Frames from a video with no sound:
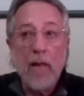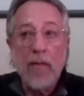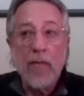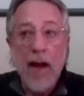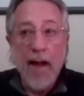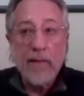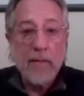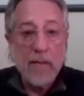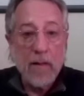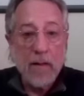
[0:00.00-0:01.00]

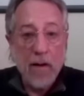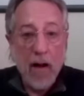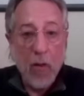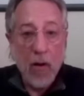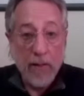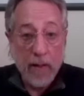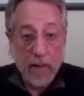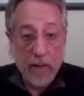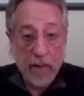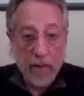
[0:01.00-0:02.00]
that's how I
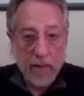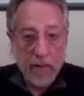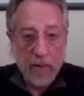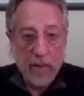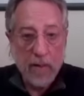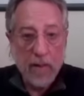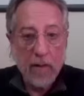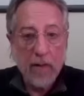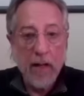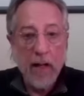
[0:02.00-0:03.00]
died.
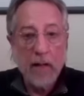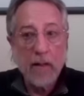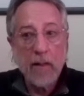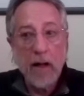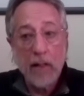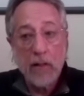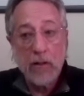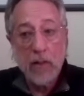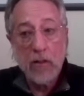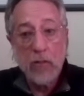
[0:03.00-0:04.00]
And I can
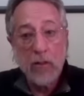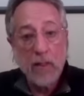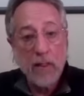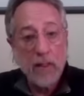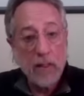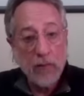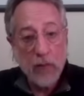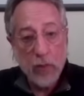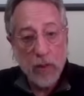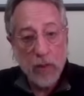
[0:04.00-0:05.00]
tell you in detail, if
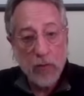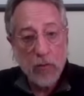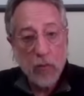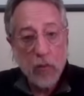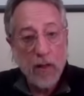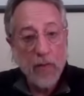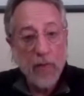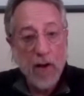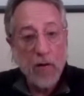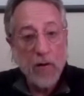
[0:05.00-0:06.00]
you wish, what I
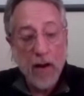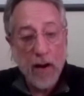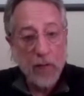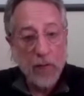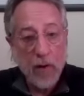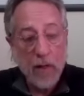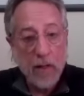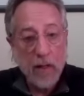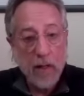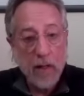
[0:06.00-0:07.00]
found after I
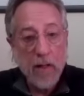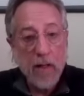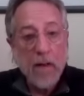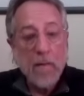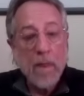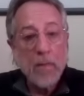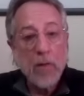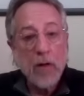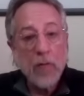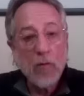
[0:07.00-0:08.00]
died.
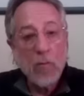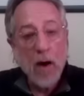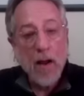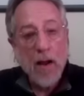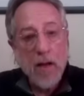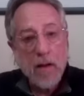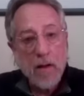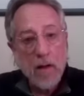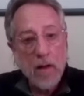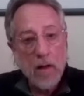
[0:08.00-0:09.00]
But from my
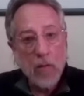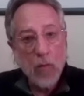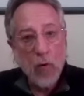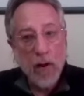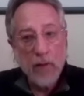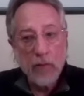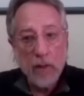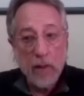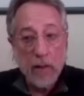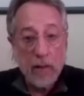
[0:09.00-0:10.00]
um, way of
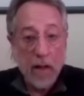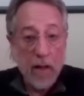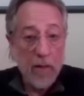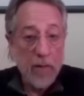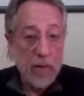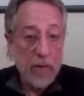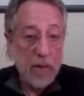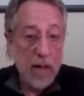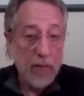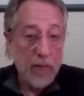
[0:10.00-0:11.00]
looking at life is
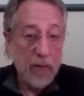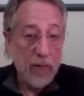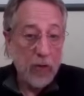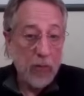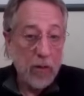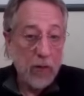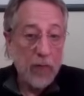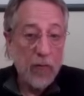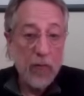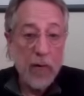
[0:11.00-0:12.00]
I've given you enough
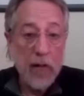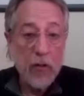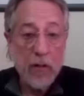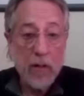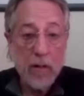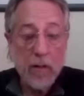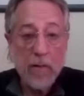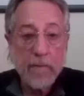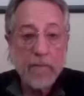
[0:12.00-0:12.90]
information here